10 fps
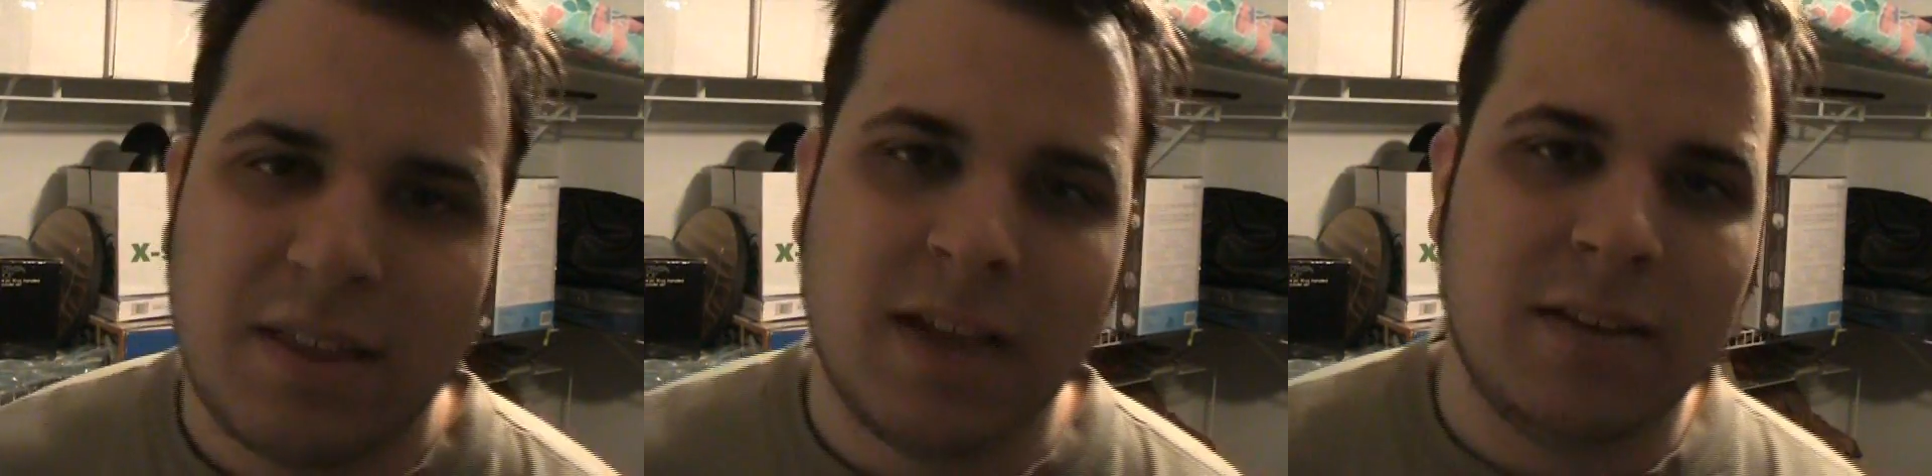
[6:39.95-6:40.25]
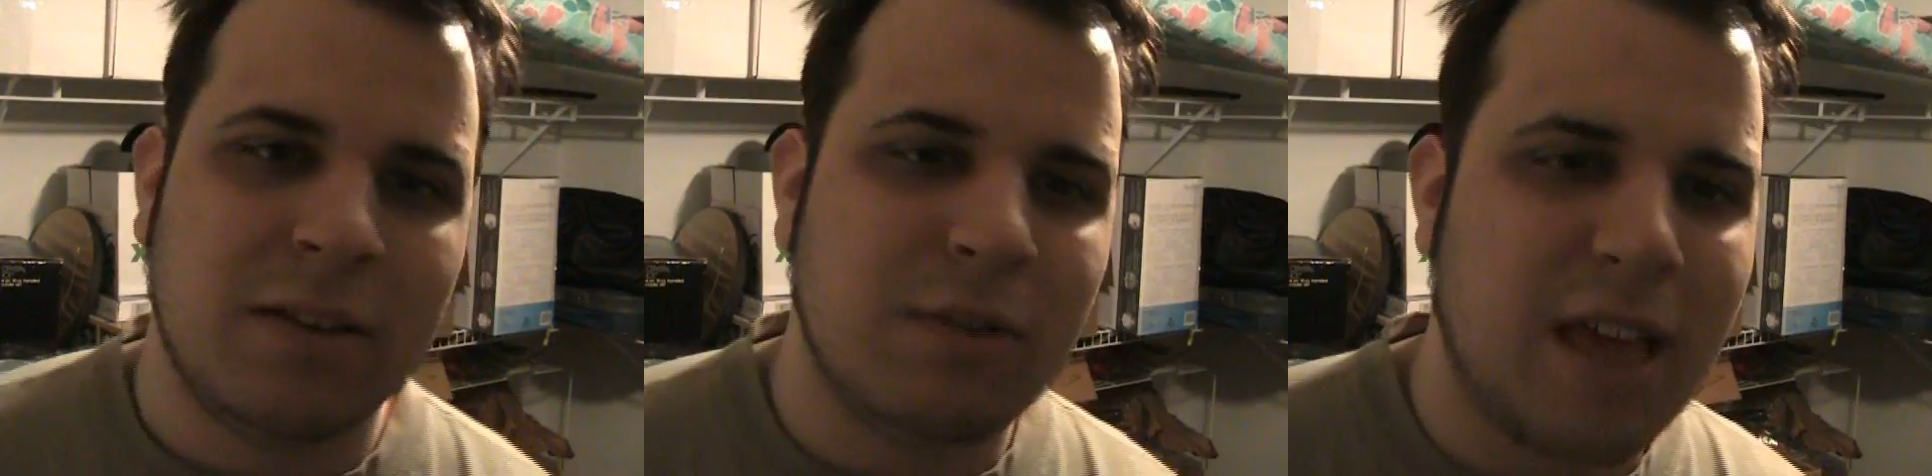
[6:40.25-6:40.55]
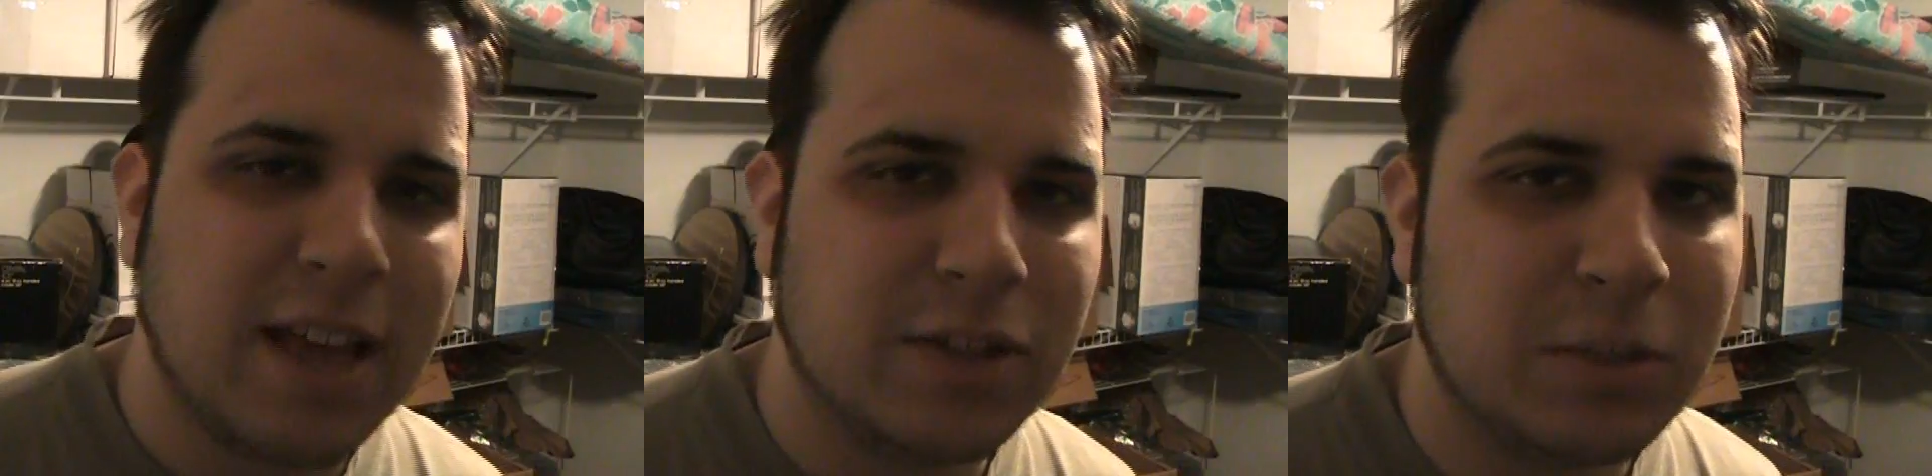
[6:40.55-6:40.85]
that you
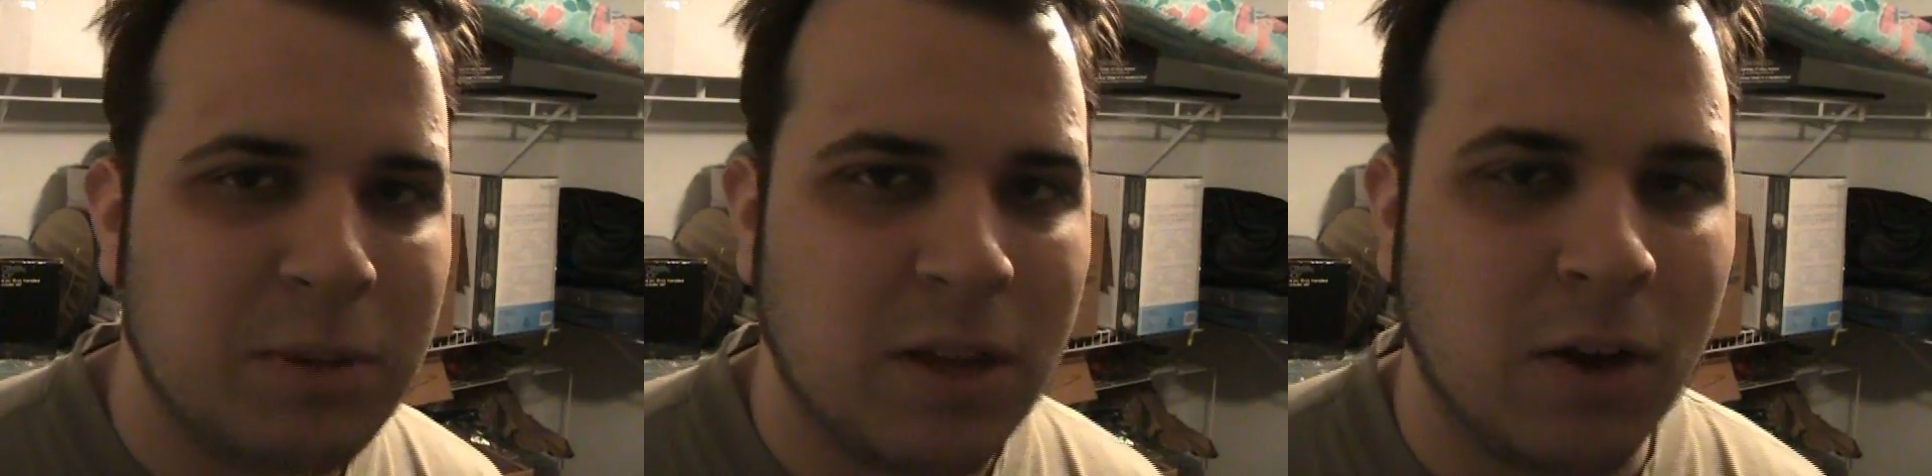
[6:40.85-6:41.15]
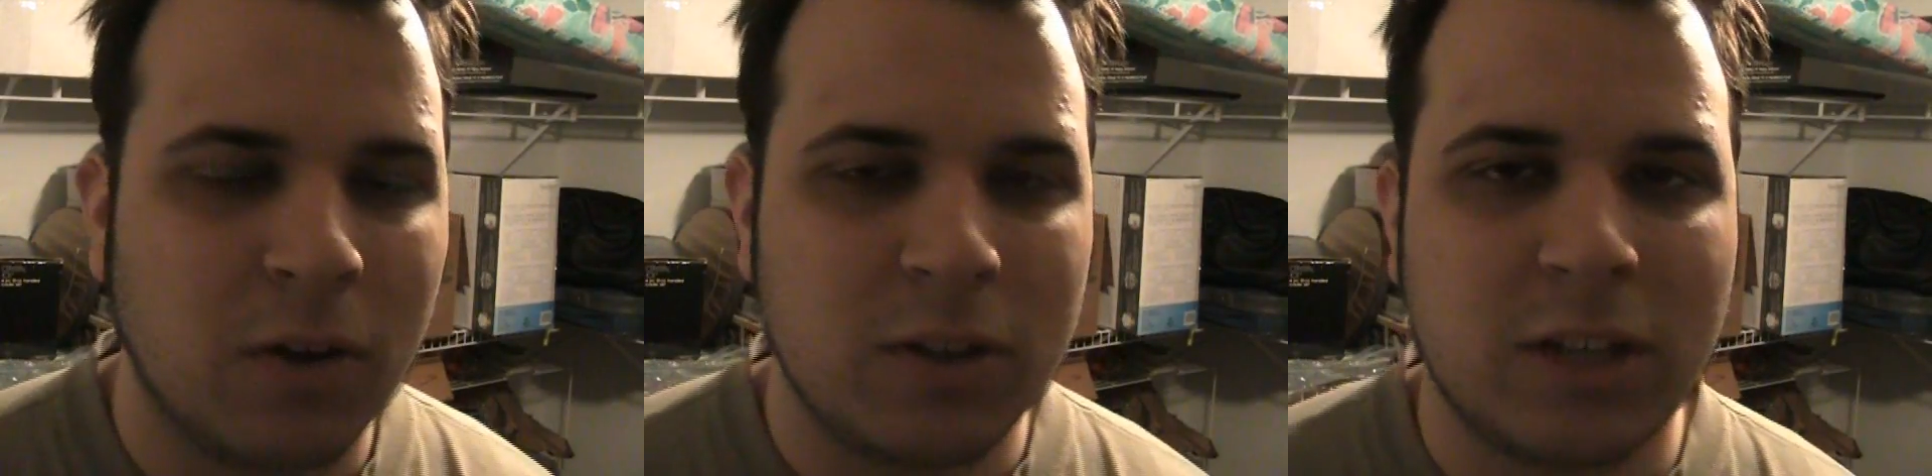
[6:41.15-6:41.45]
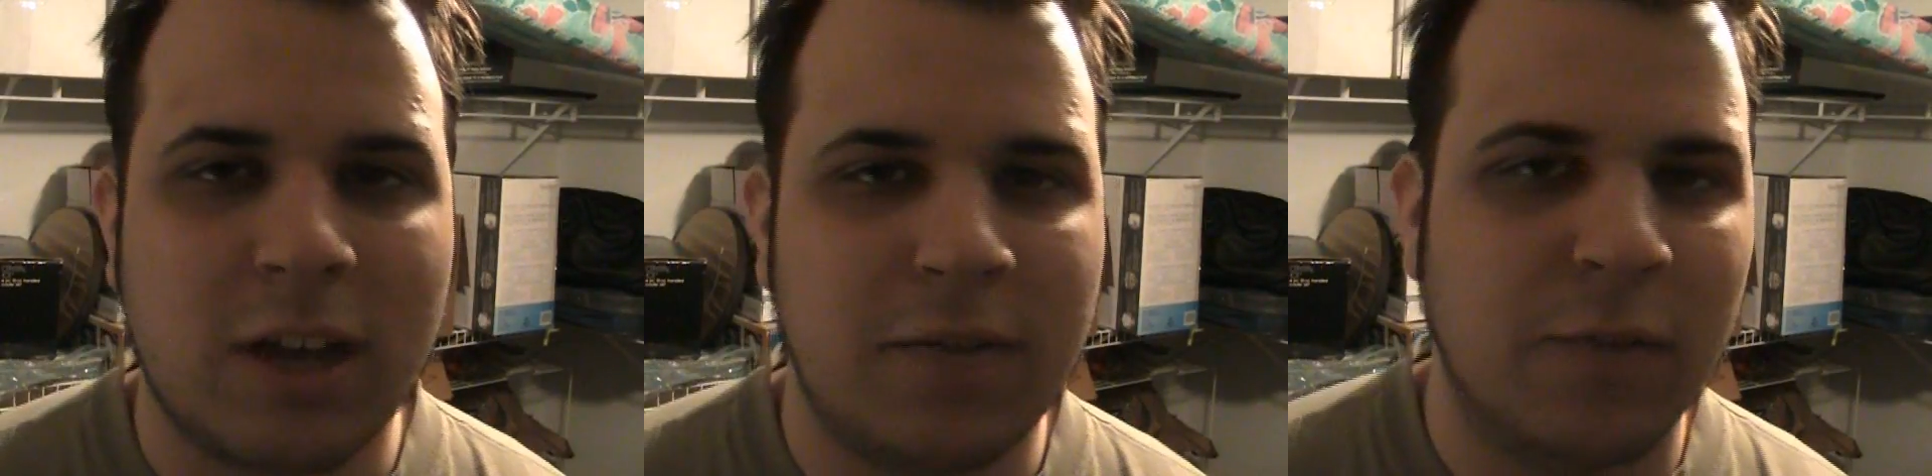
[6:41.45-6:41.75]
can't just be
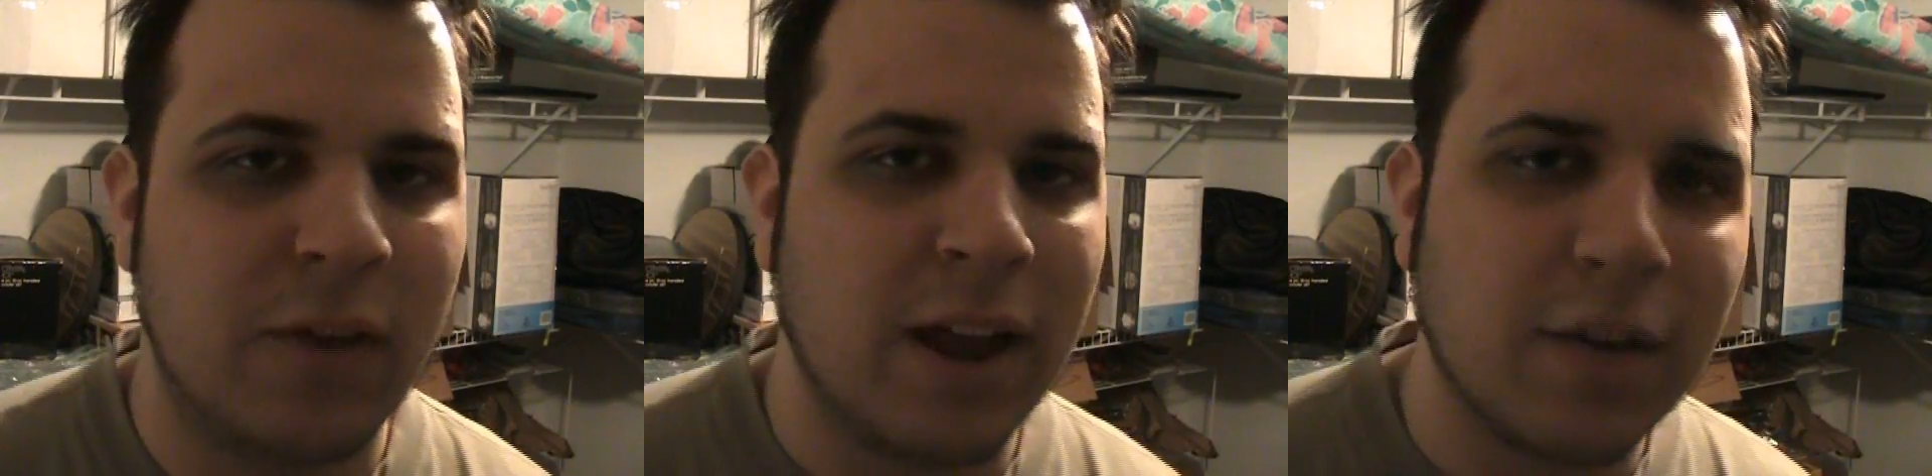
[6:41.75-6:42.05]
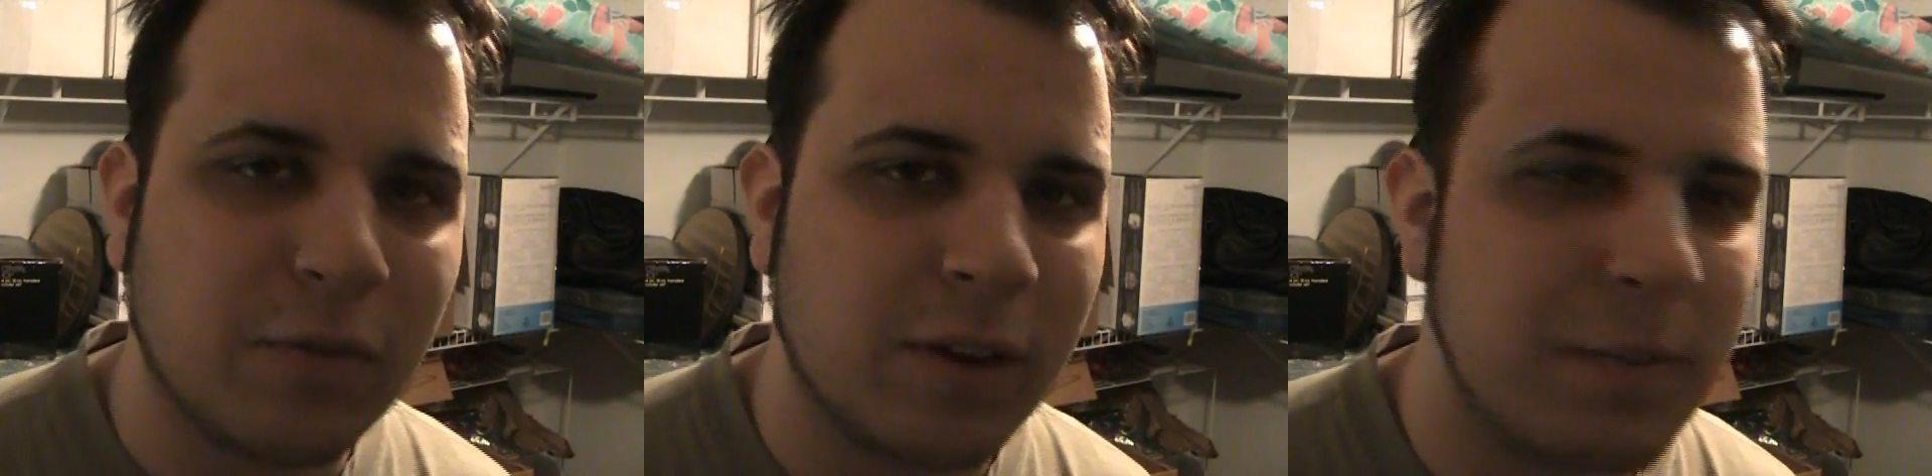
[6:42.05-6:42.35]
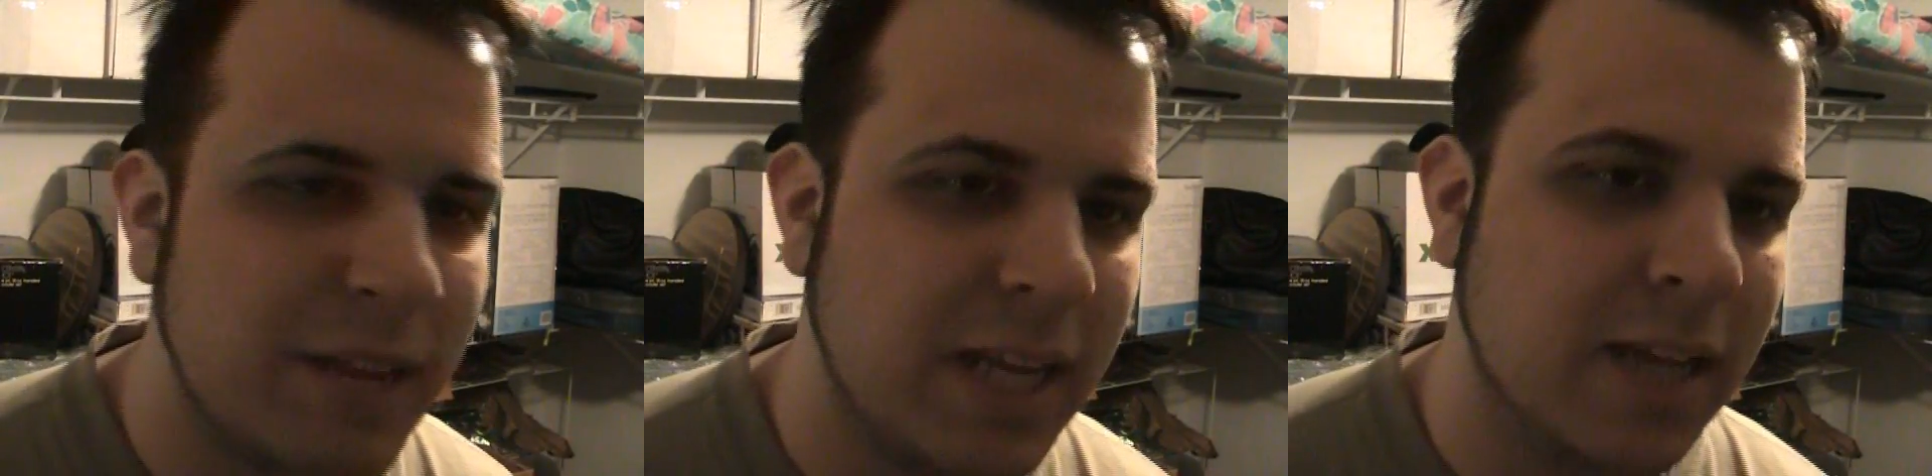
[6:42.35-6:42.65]
hurled off of
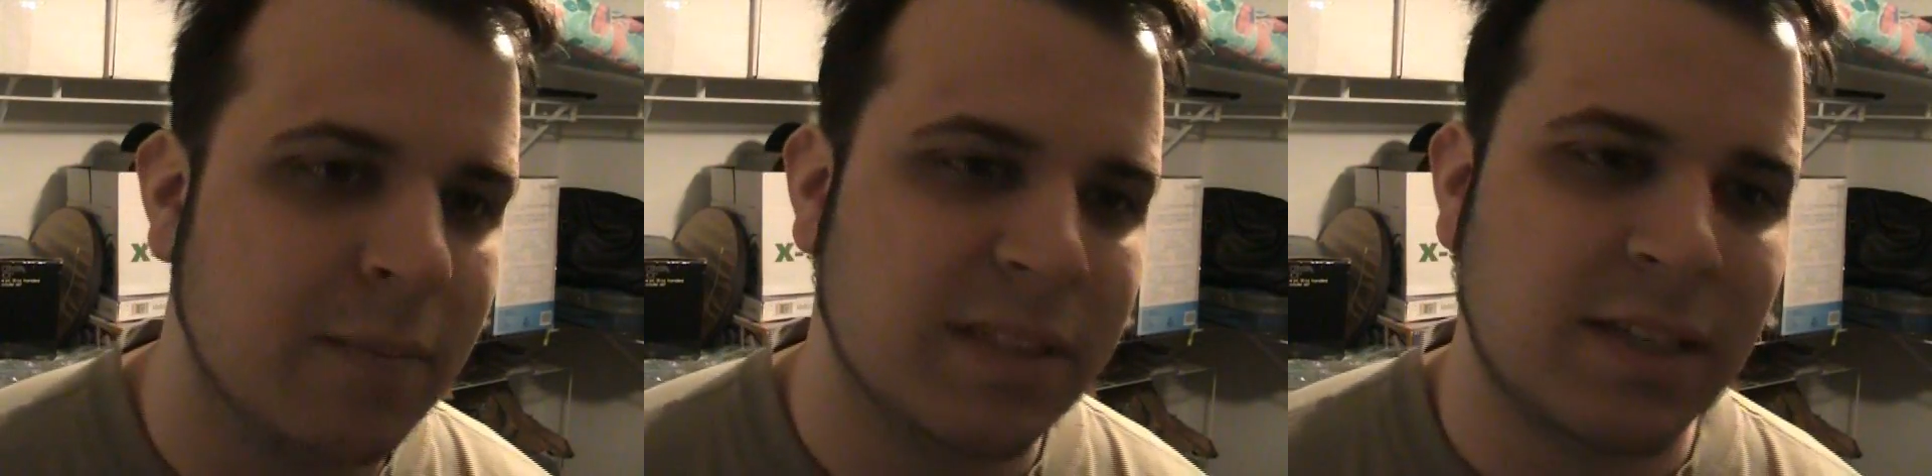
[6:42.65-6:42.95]
every medium.